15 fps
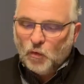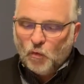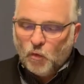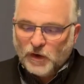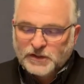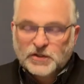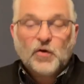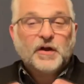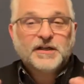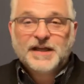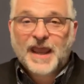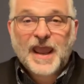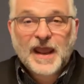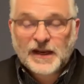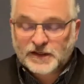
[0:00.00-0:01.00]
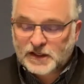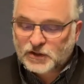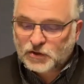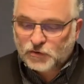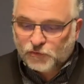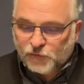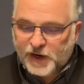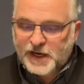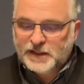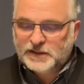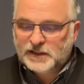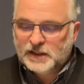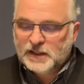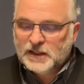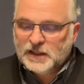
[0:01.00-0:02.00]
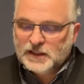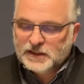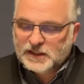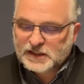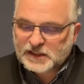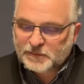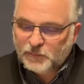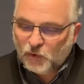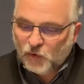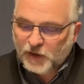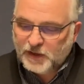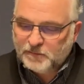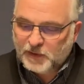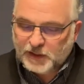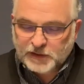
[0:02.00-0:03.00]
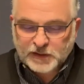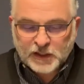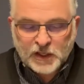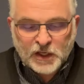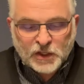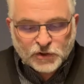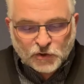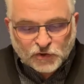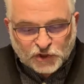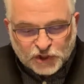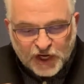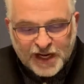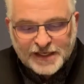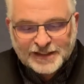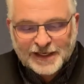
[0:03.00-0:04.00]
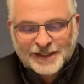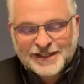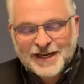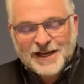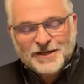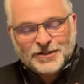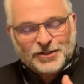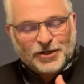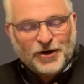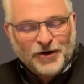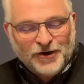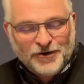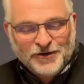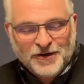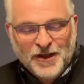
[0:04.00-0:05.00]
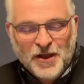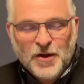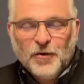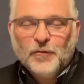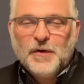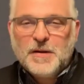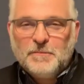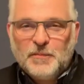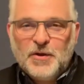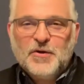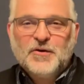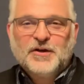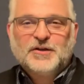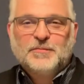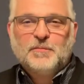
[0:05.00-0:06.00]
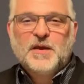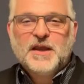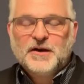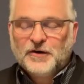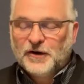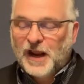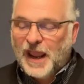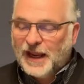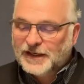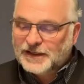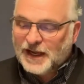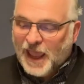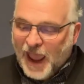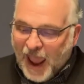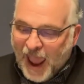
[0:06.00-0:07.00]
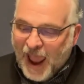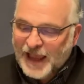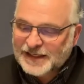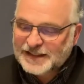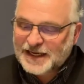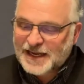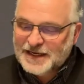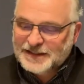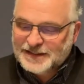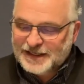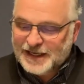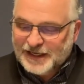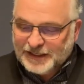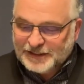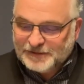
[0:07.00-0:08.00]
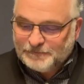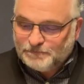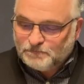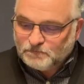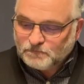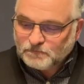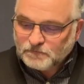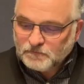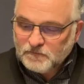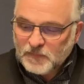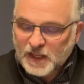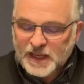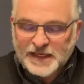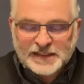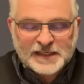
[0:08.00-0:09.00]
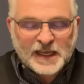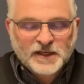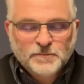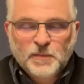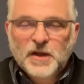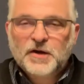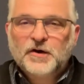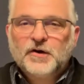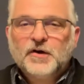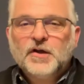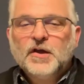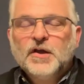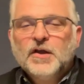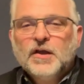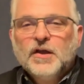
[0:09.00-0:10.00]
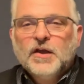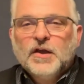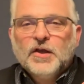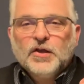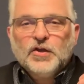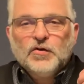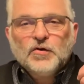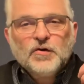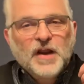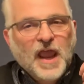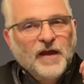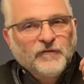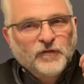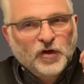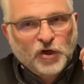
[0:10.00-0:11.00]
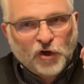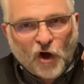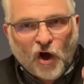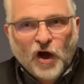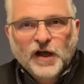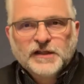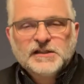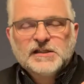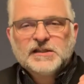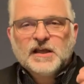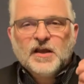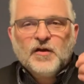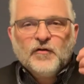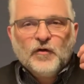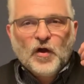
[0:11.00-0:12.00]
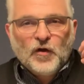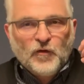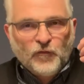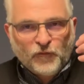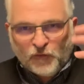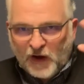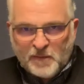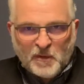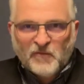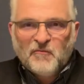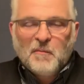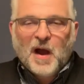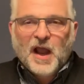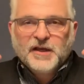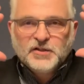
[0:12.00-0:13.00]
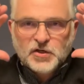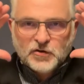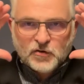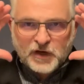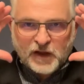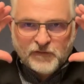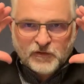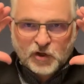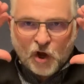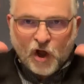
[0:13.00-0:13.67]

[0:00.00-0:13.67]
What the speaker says: was going to end in great disappointment. So Jesus in turn rebuked Peter, and as he did, he said, "Peter, you don't have God's frame of mind. You don't have